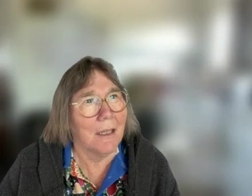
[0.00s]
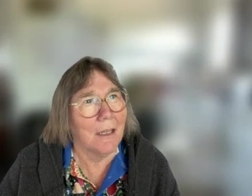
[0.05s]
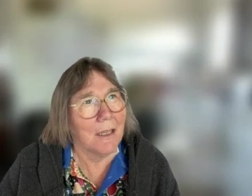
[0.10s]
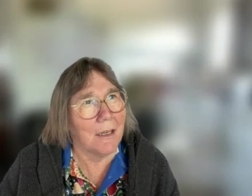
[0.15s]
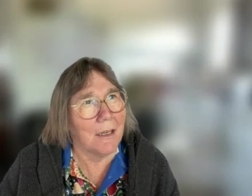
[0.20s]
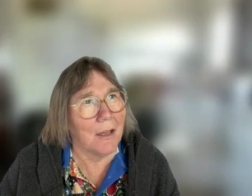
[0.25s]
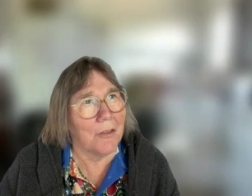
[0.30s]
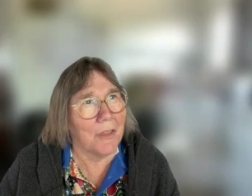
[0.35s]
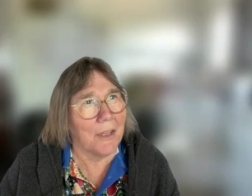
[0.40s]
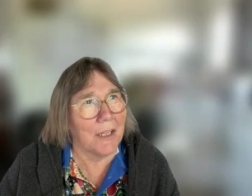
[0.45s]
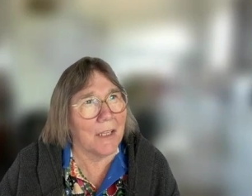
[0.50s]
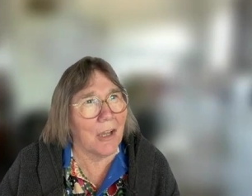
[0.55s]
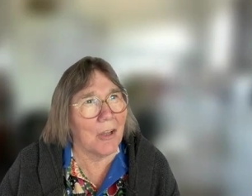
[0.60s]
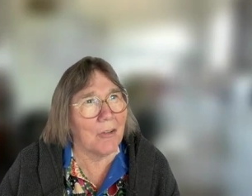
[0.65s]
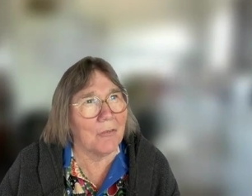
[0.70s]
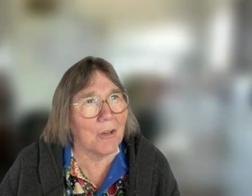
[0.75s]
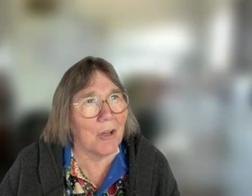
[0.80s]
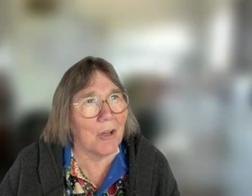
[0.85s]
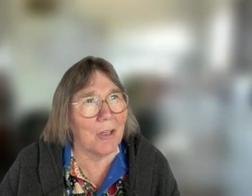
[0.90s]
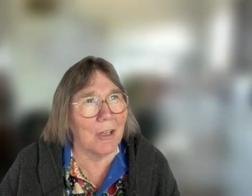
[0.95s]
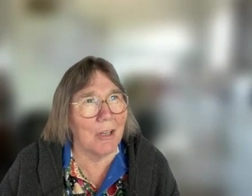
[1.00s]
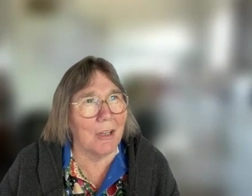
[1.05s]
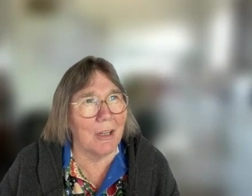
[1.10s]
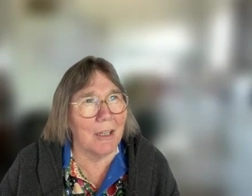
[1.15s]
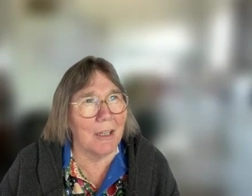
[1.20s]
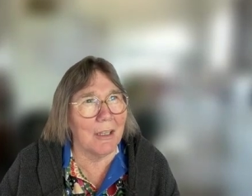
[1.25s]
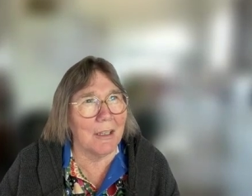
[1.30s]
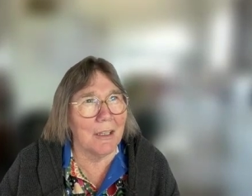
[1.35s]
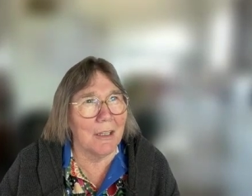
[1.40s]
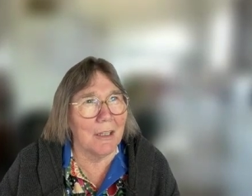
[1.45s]
And I think I've got
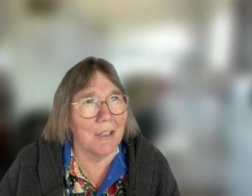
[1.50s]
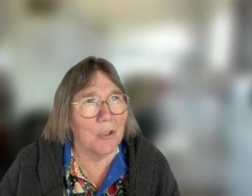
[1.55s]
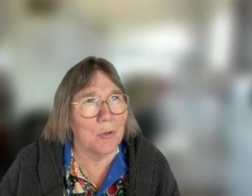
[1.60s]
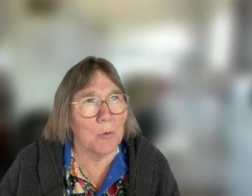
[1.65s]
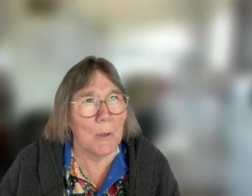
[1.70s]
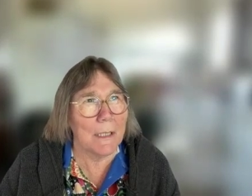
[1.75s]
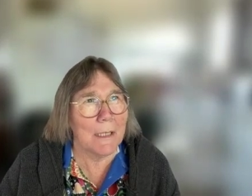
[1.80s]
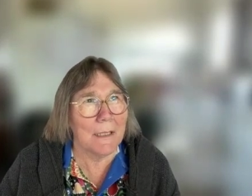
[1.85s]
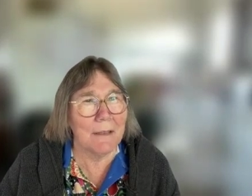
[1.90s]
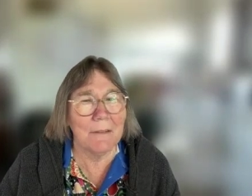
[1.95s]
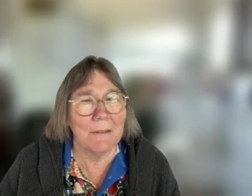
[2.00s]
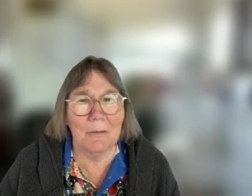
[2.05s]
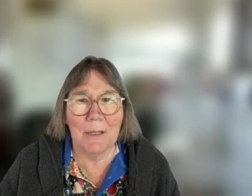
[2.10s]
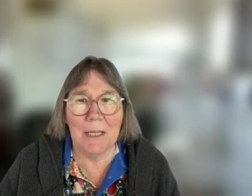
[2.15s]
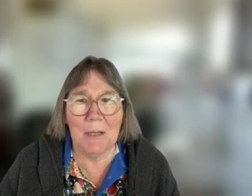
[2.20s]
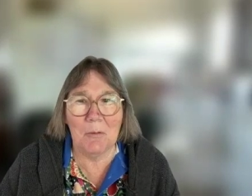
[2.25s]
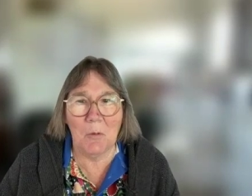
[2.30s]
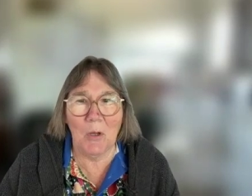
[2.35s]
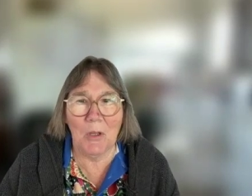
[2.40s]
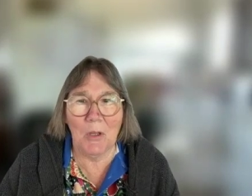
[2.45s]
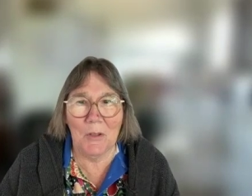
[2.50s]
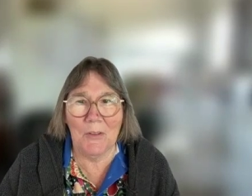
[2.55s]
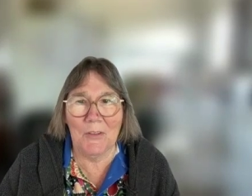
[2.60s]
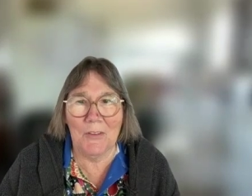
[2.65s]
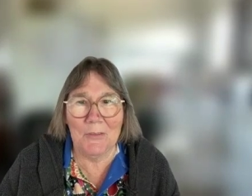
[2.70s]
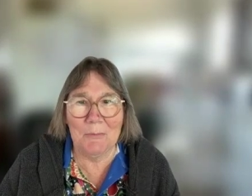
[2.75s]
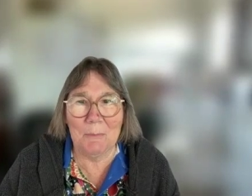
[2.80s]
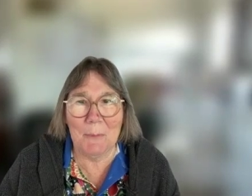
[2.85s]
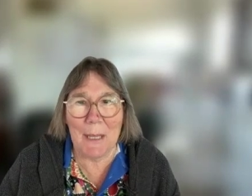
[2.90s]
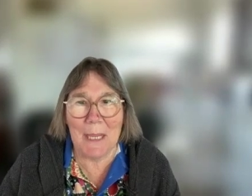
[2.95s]
like 23 words
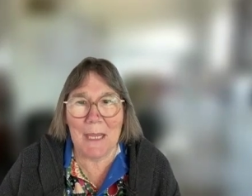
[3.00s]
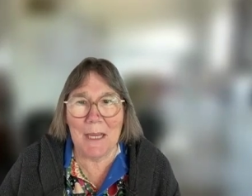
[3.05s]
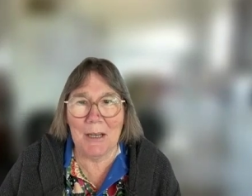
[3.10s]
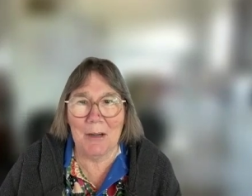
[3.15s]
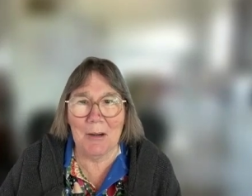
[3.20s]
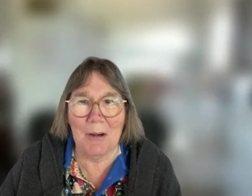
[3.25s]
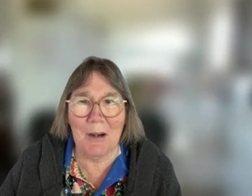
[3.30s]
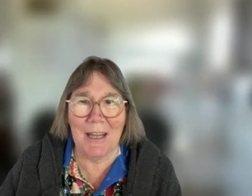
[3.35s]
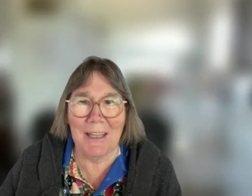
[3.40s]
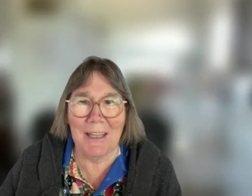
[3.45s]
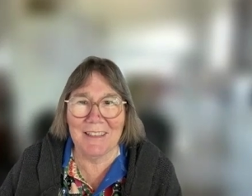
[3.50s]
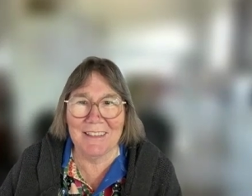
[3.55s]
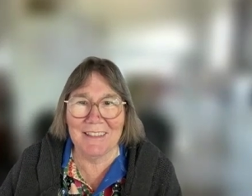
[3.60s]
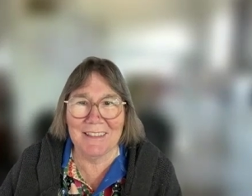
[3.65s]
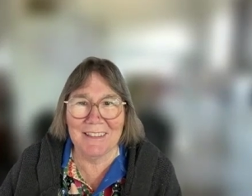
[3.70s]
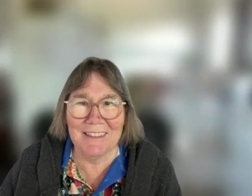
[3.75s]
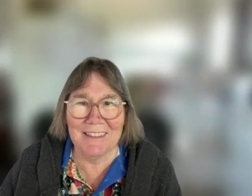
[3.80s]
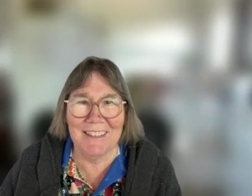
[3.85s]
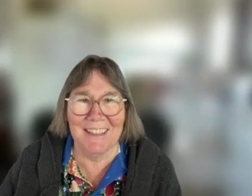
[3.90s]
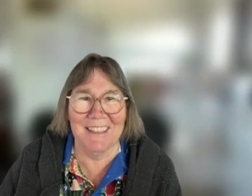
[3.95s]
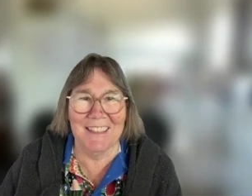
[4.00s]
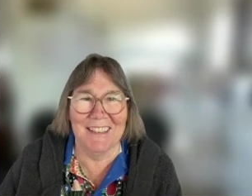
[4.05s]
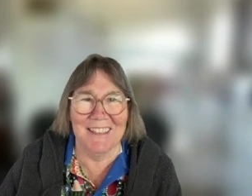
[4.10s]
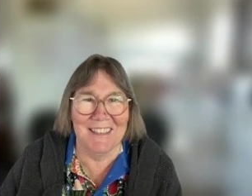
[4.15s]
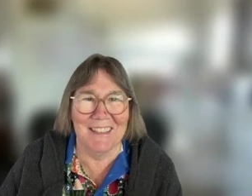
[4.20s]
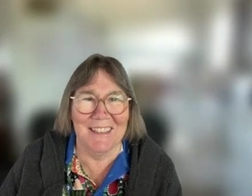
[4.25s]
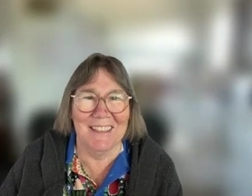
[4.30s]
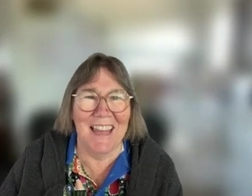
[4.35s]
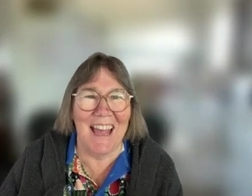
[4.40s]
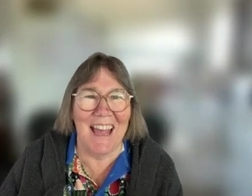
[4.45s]
spare at
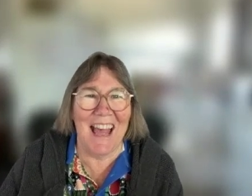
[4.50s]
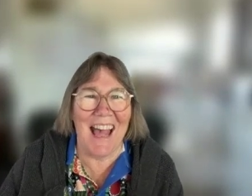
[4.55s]
this.